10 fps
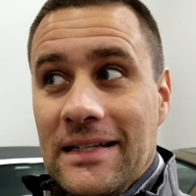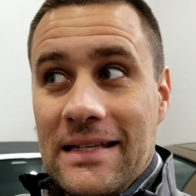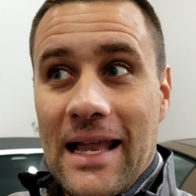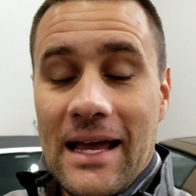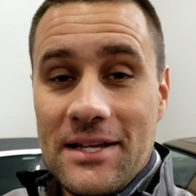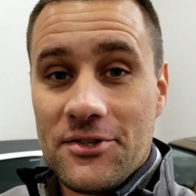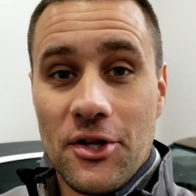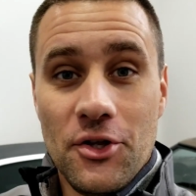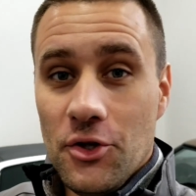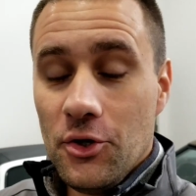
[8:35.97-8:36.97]
nice
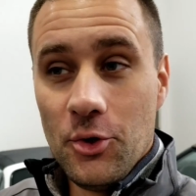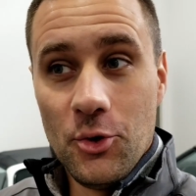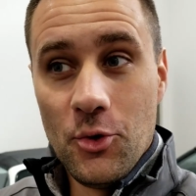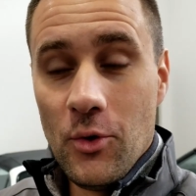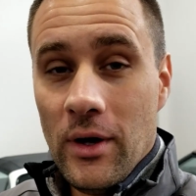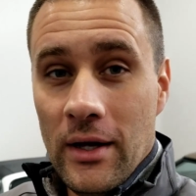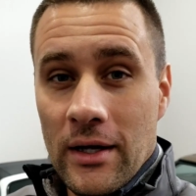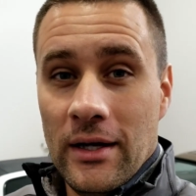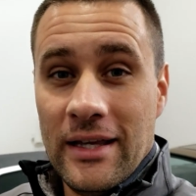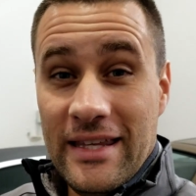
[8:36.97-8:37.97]
new
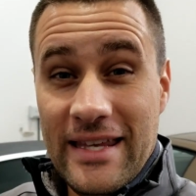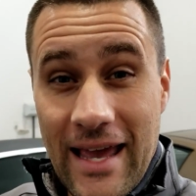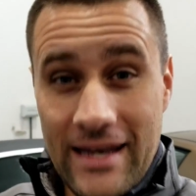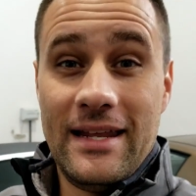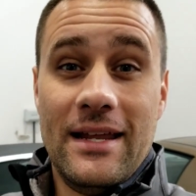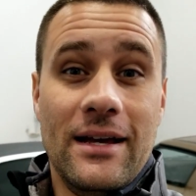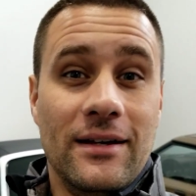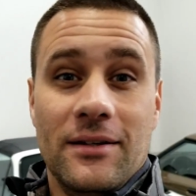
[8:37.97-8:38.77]
Yeti,